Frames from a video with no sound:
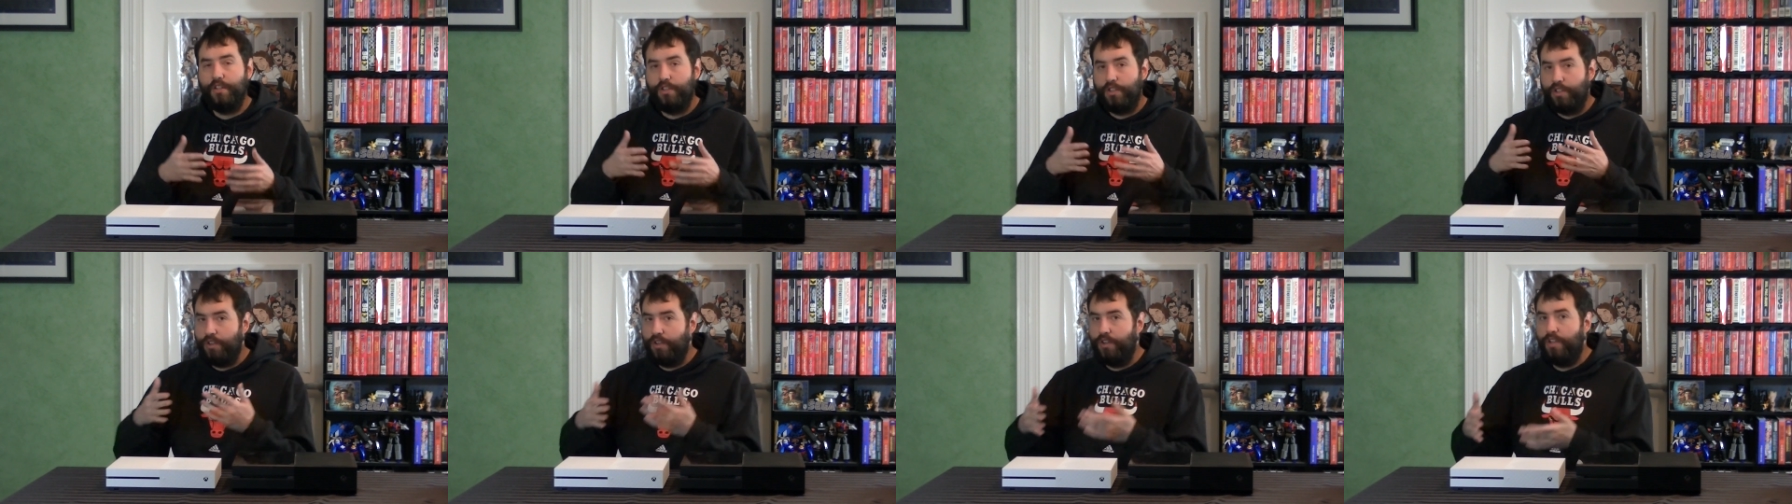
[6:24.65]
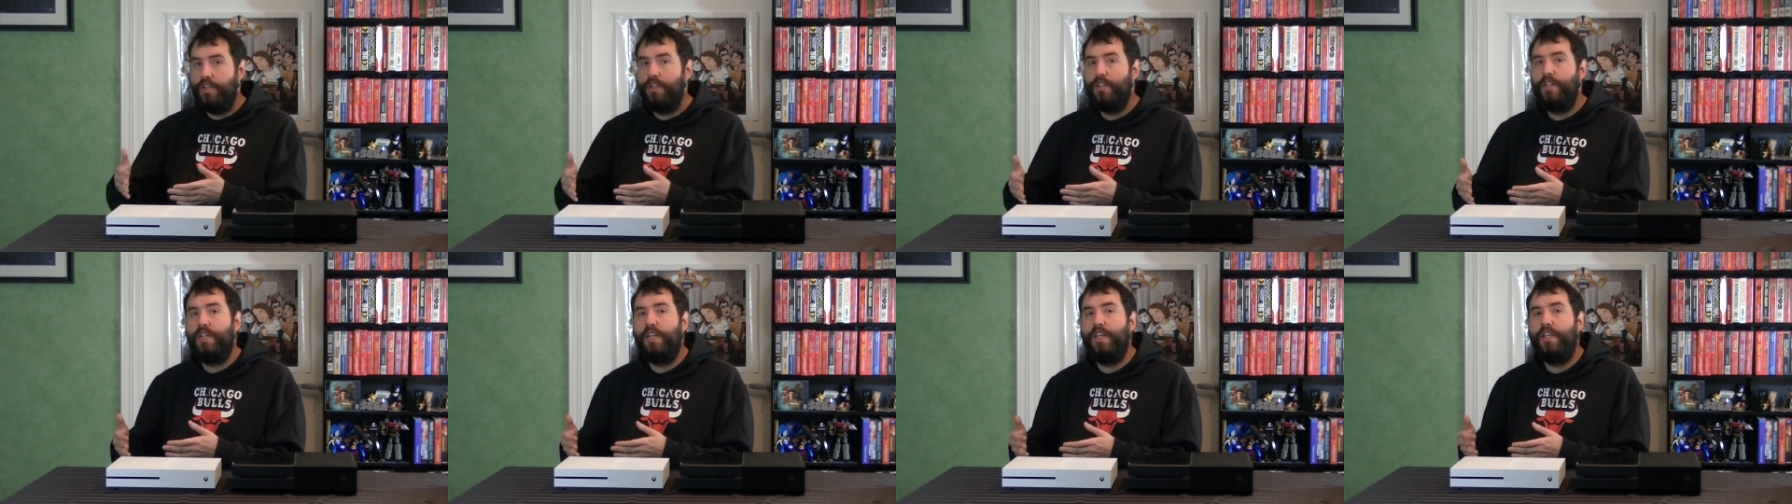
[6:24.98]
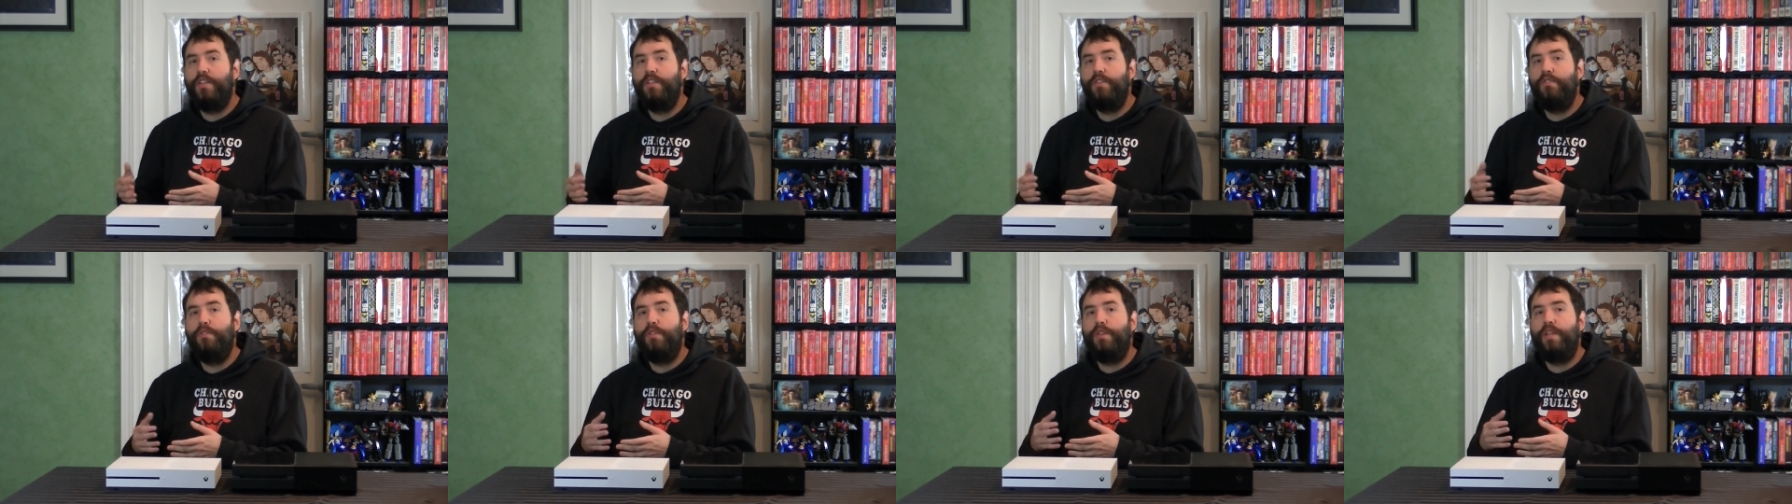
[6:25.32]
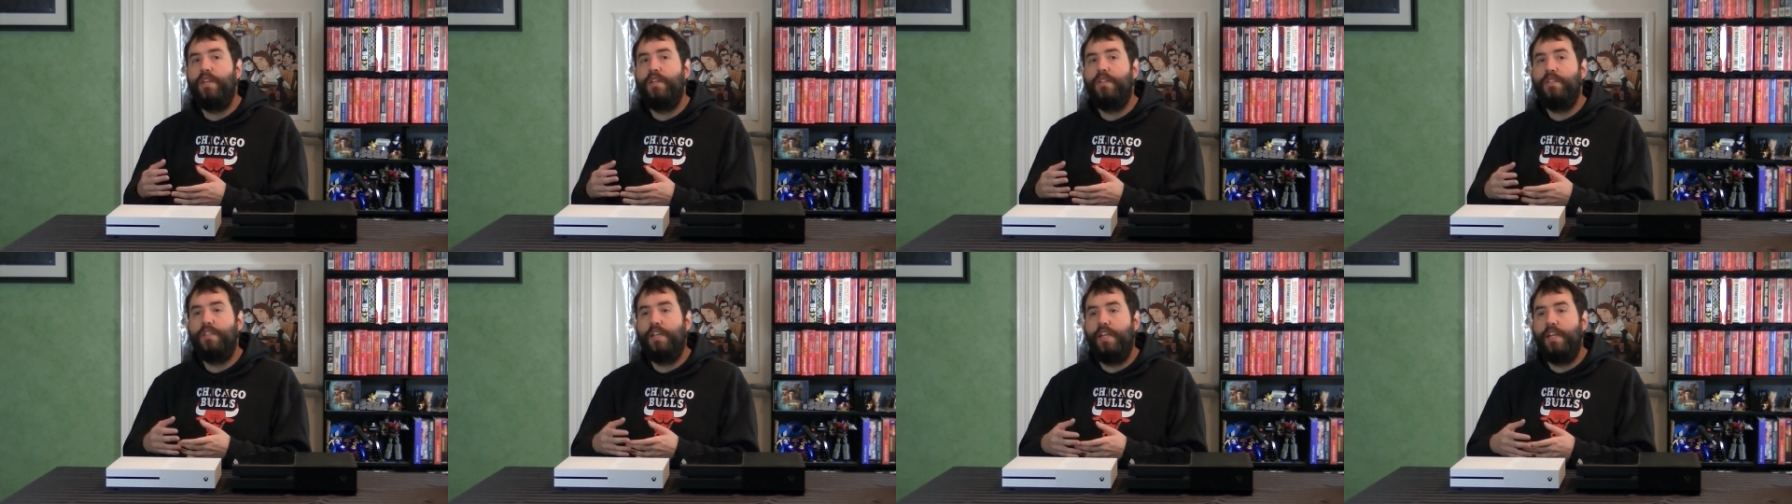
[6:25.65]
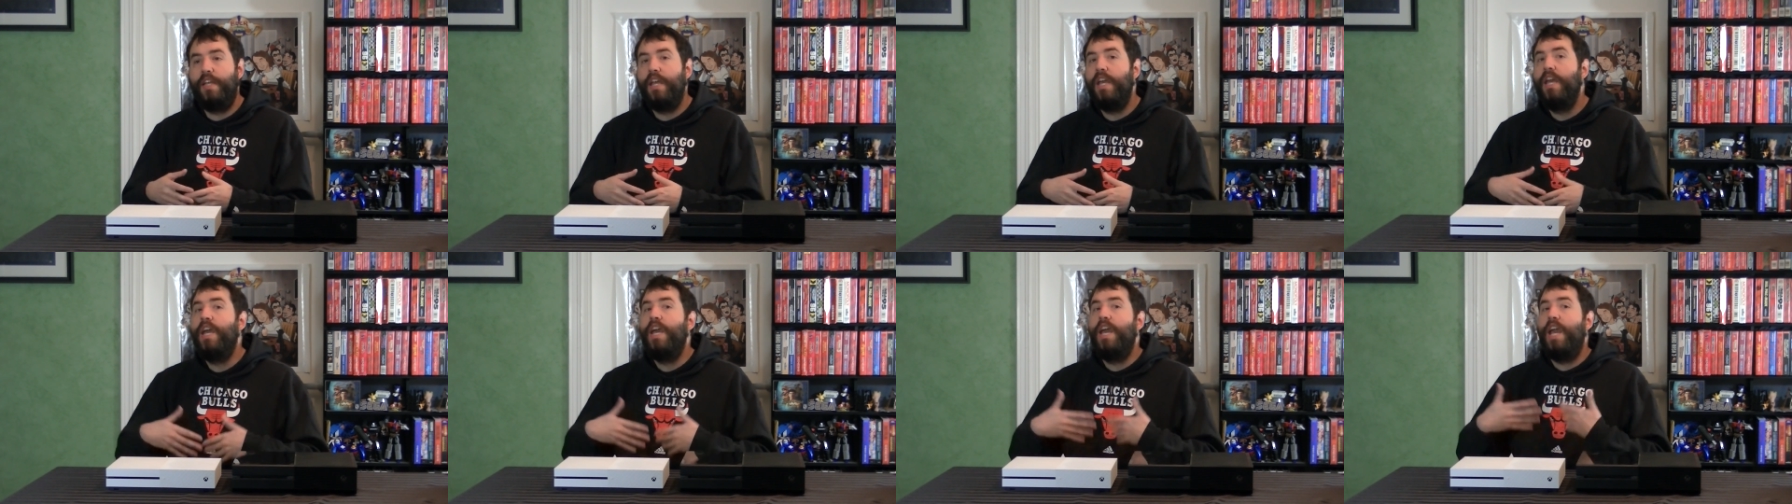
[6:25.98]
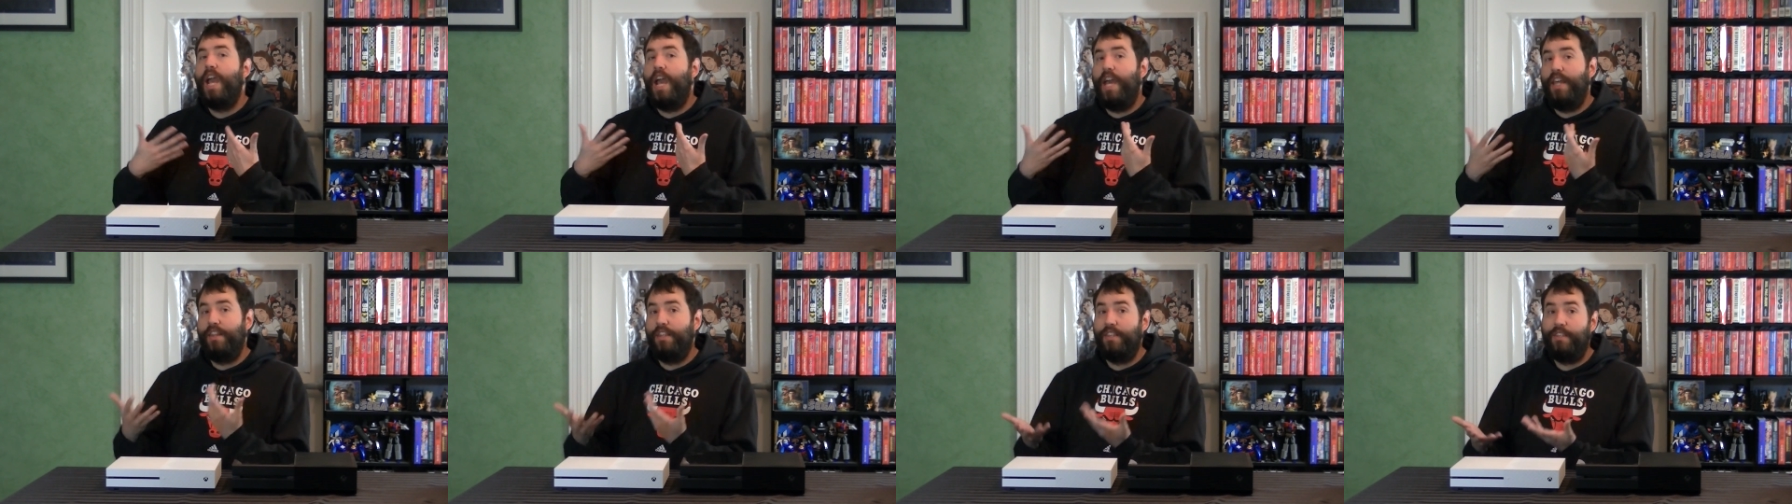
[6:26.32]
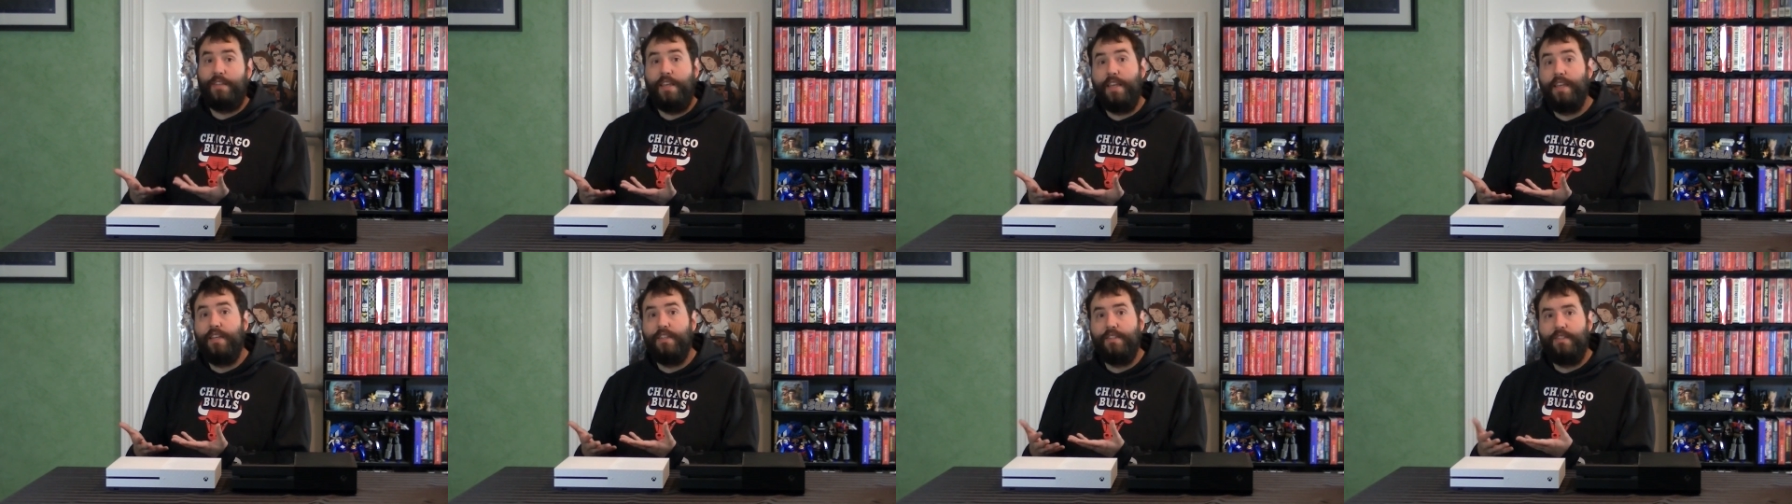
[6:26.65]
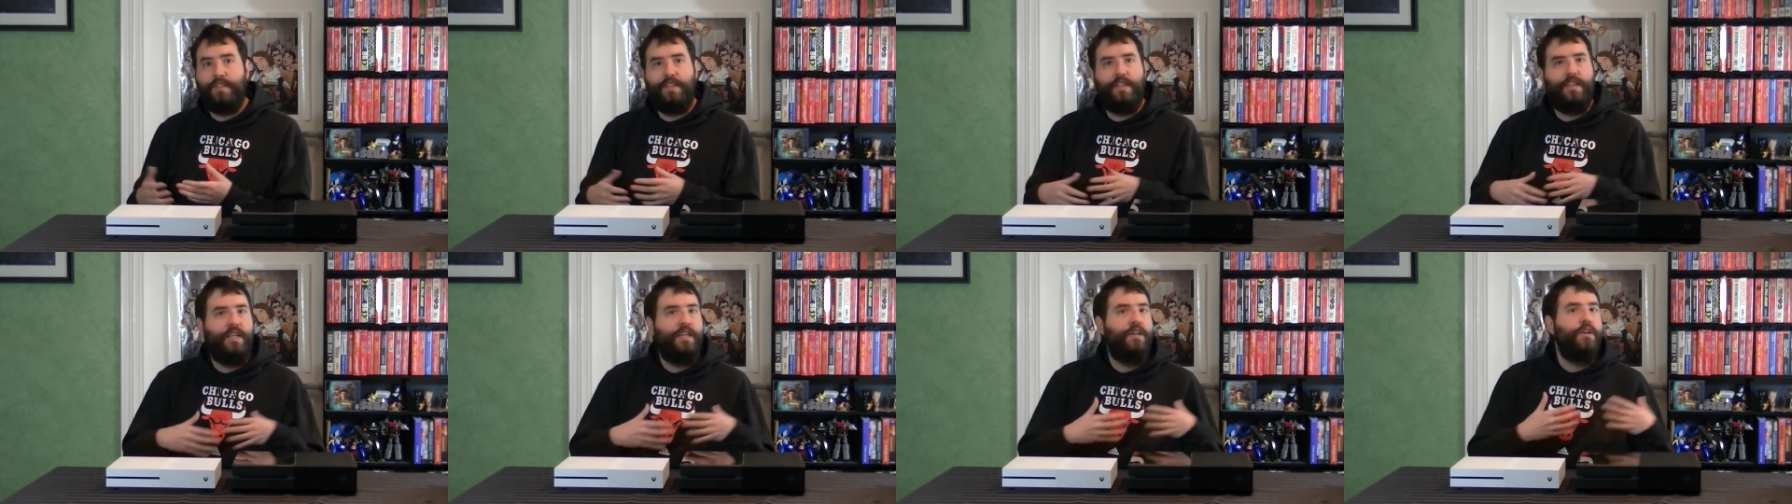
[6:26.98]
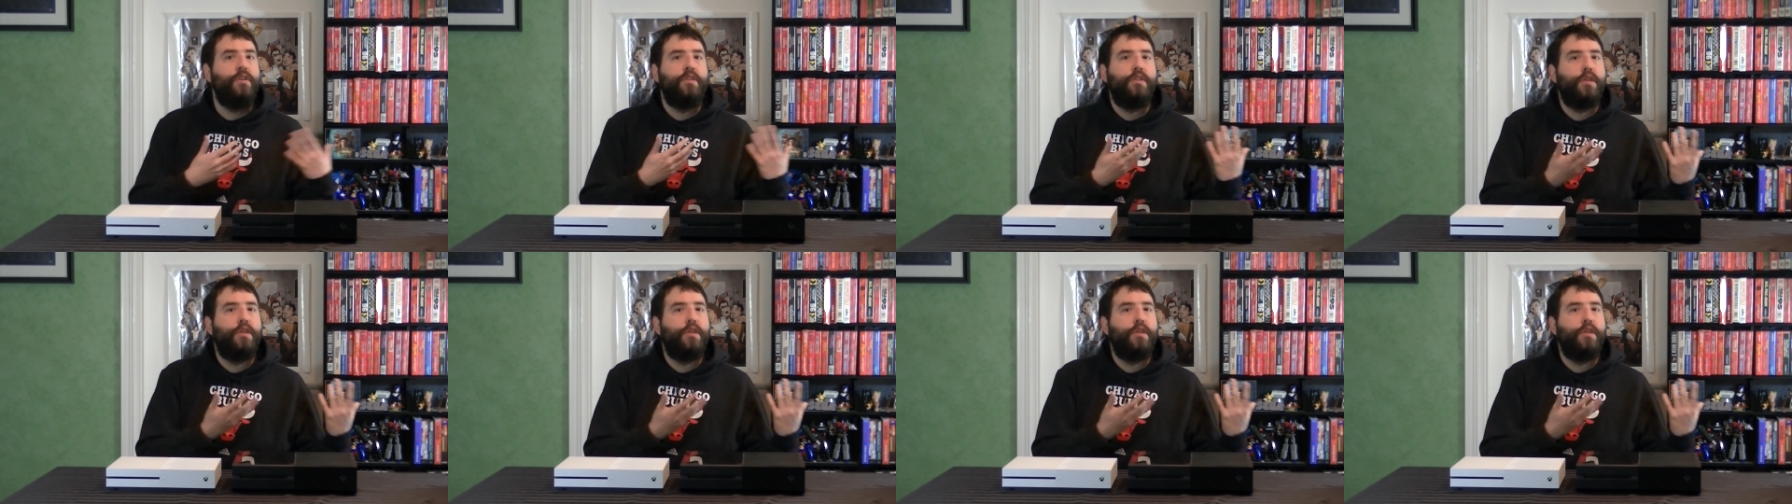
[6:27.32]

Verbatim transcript: Sure, you can do things like add the Sega CD or